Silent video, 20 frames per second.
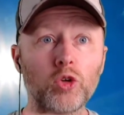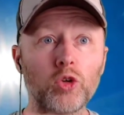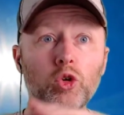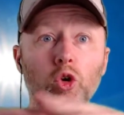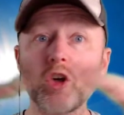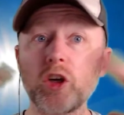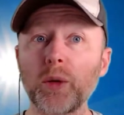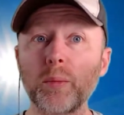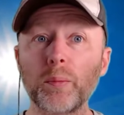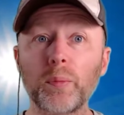
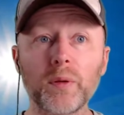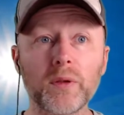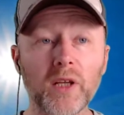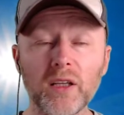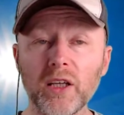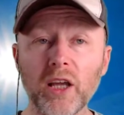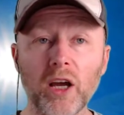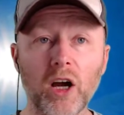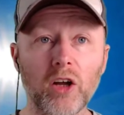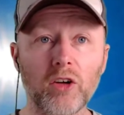Two
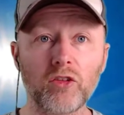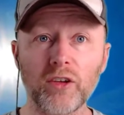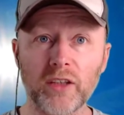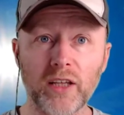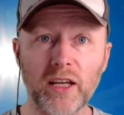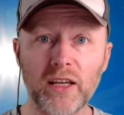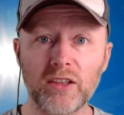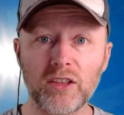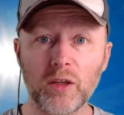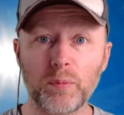completely
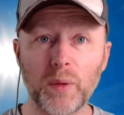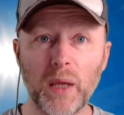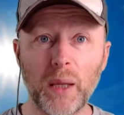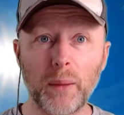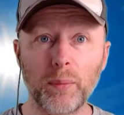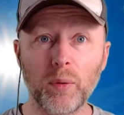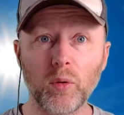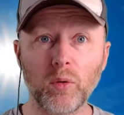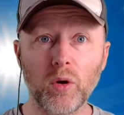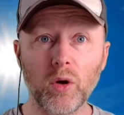unrelated
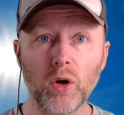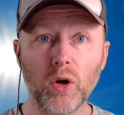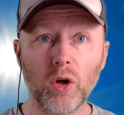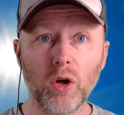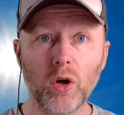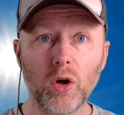people,